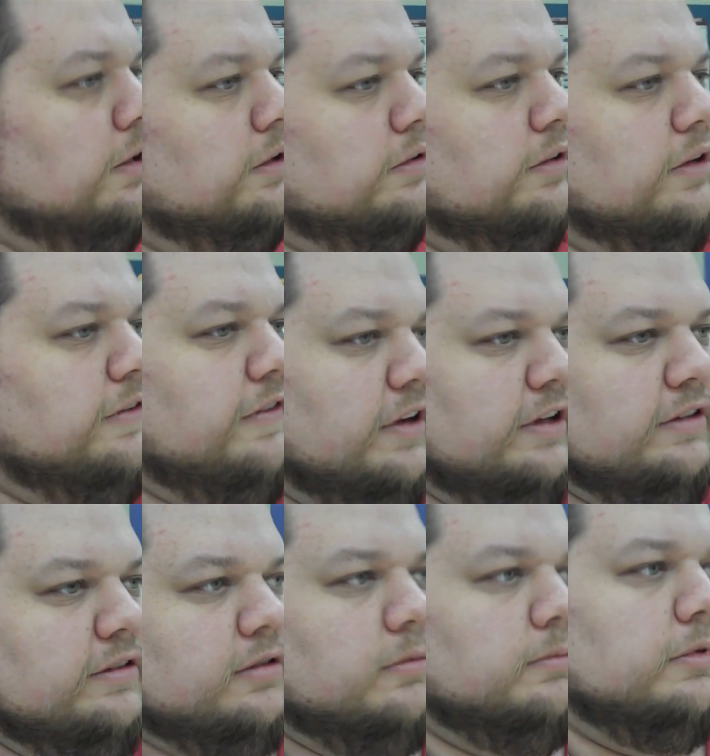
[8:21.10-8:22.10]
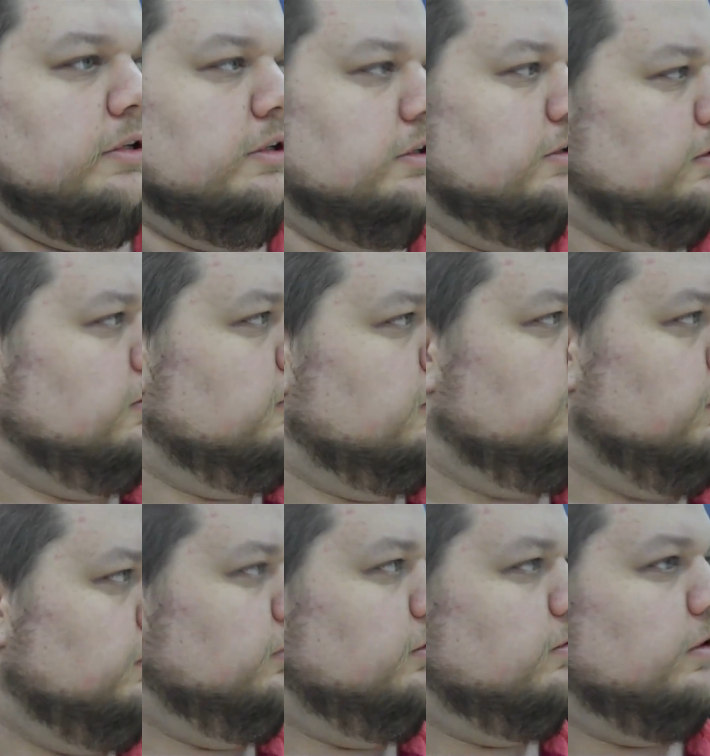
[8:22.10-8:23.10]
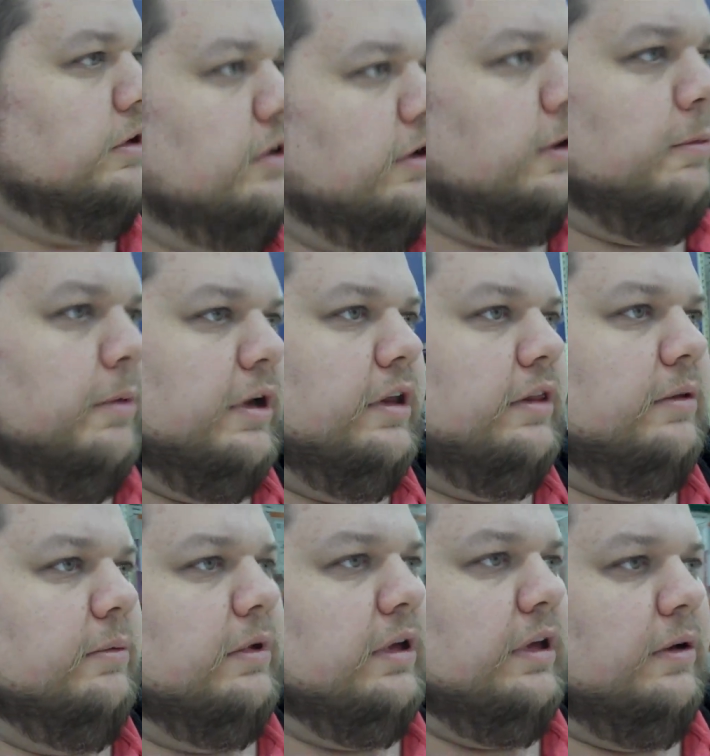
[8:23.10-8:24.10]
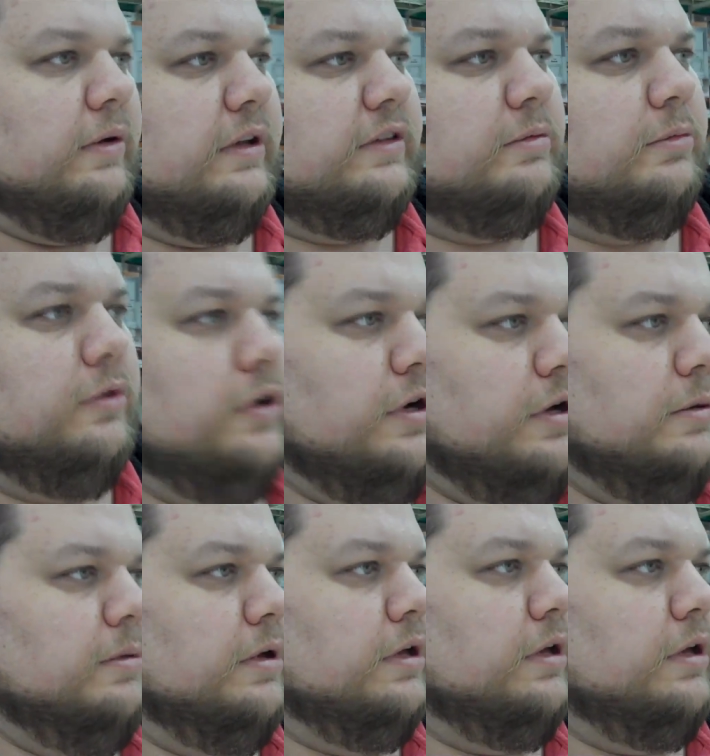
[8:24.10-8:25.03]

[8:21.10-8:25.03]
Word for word: He's going to find some super glue and a dog bed, and then we can go get some grub.